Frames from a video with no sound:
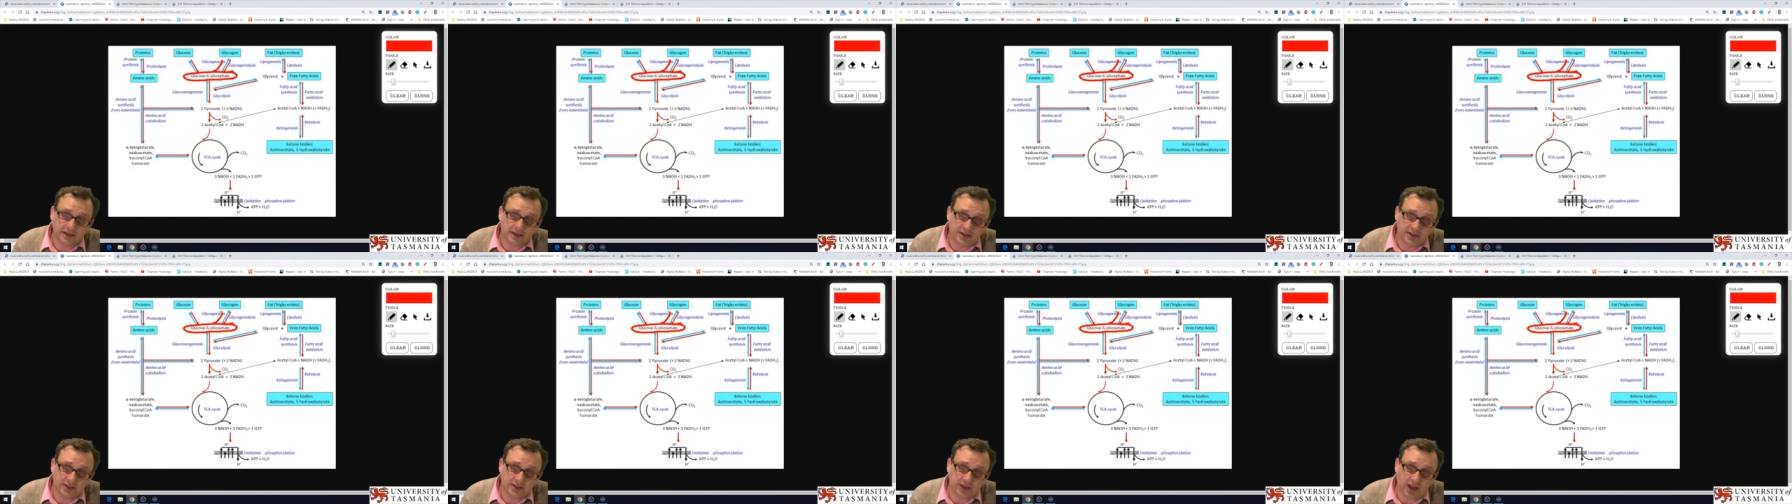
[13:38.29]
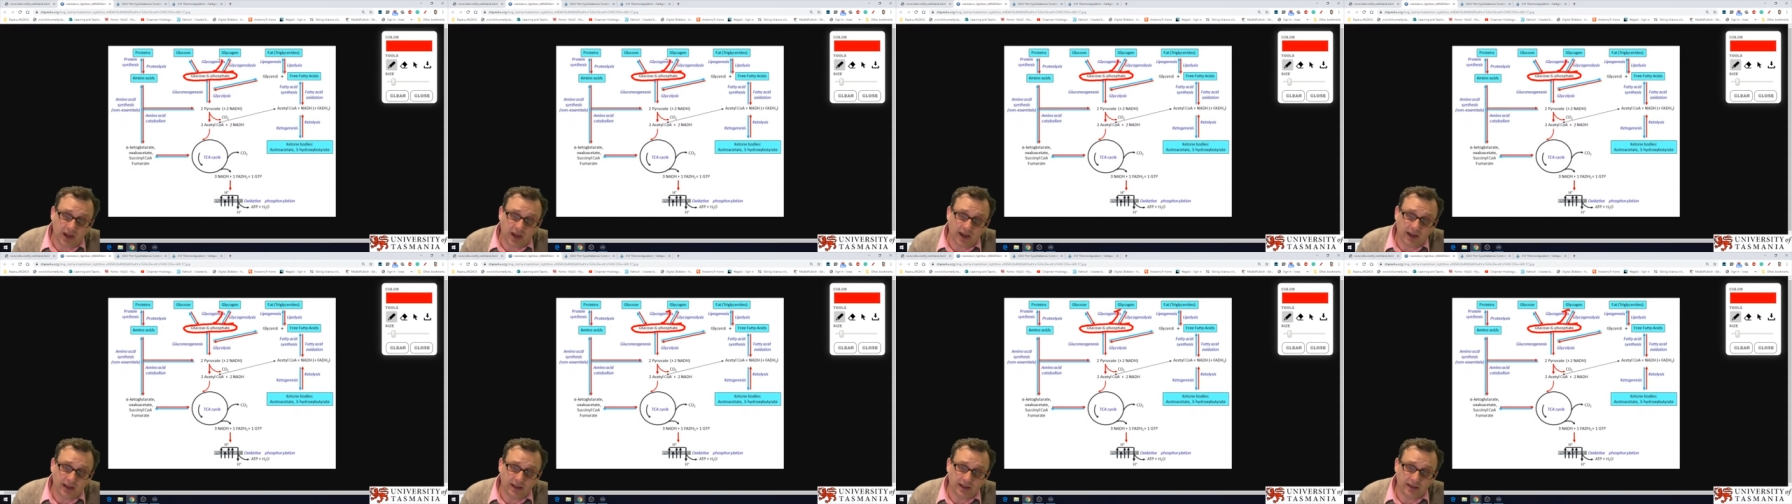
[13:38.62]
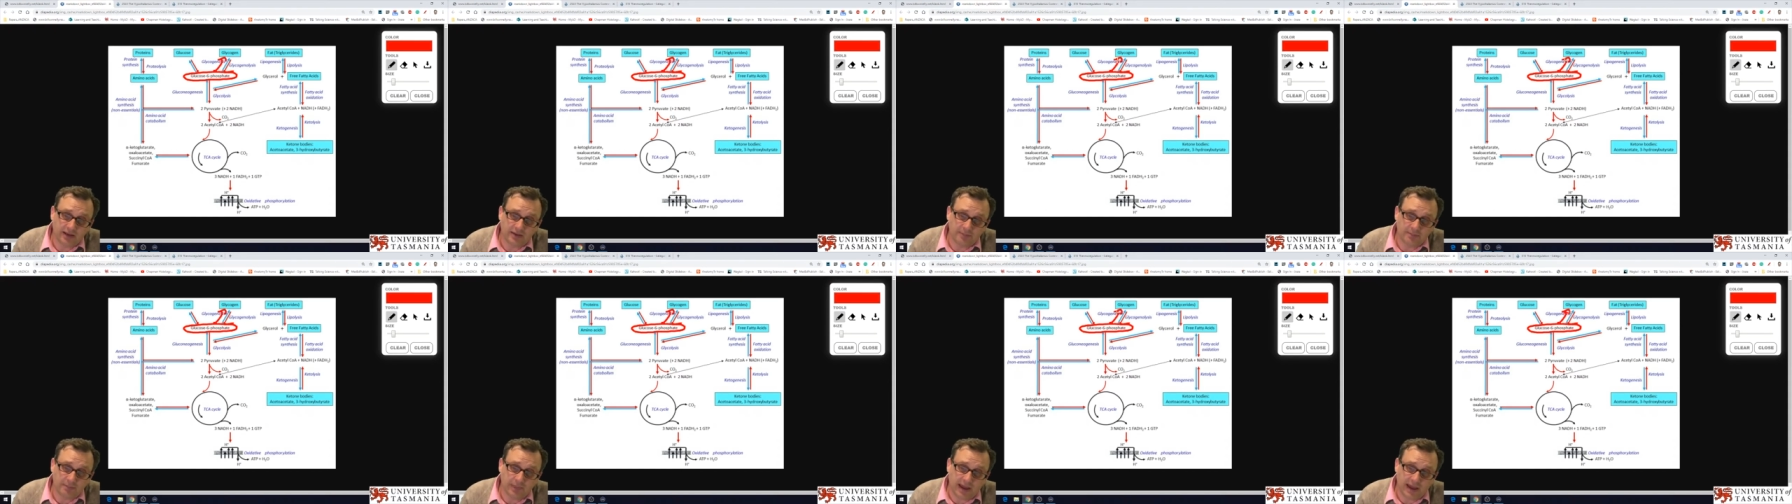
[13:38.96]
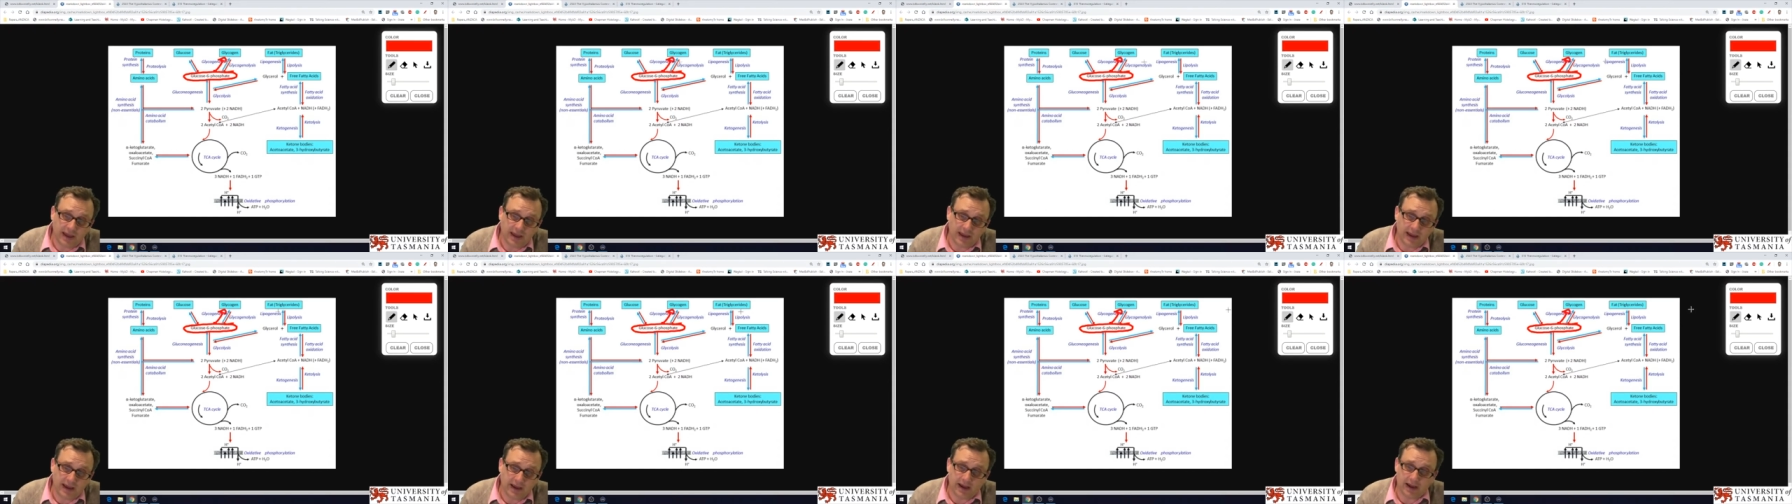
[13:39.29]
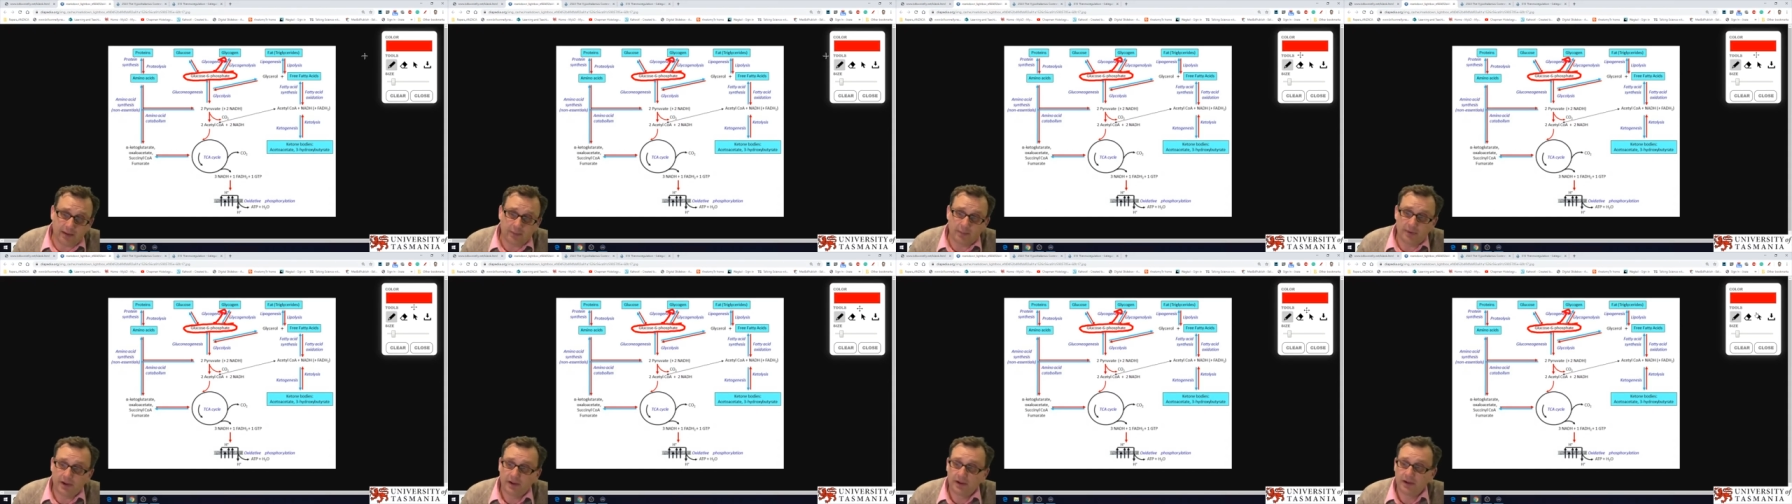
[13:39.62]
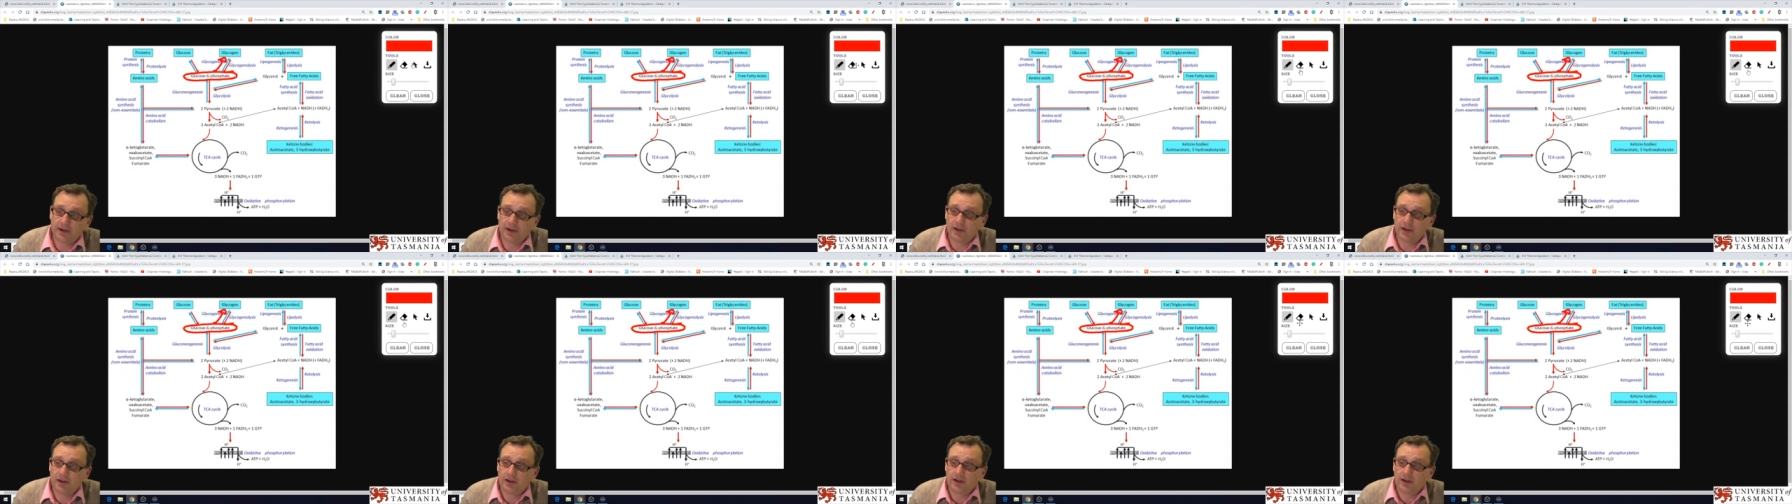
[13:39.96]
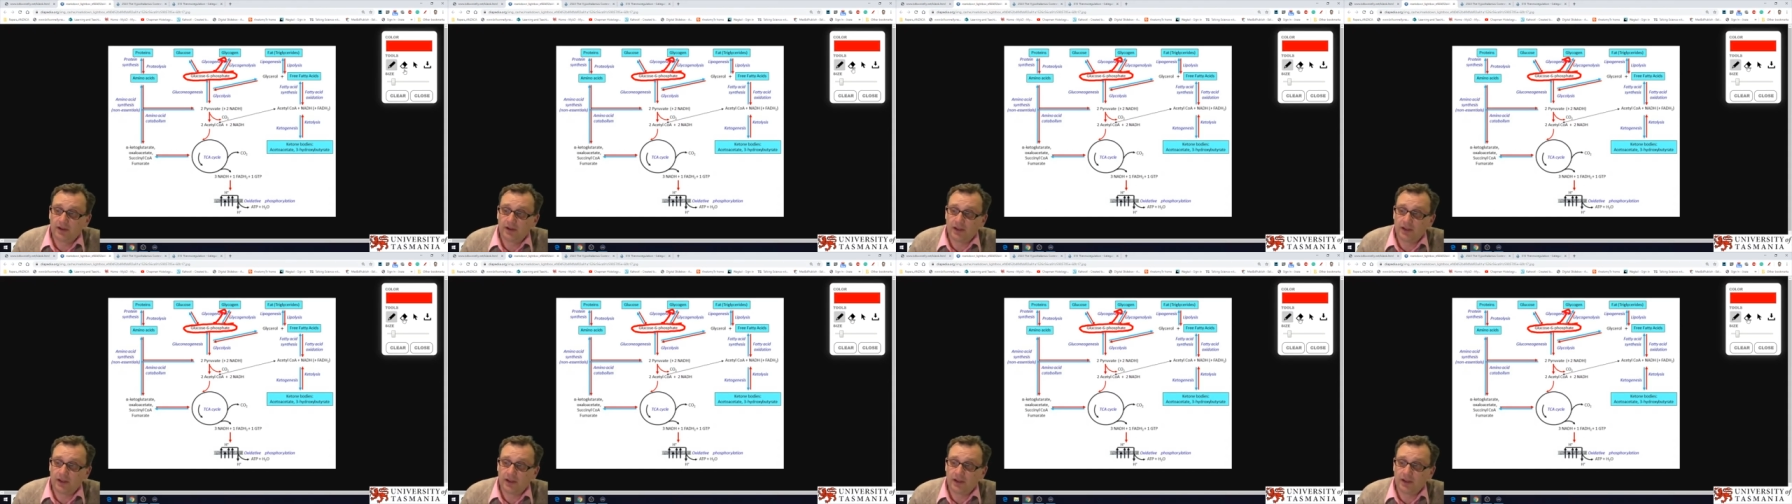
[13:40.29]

and then cycle it back up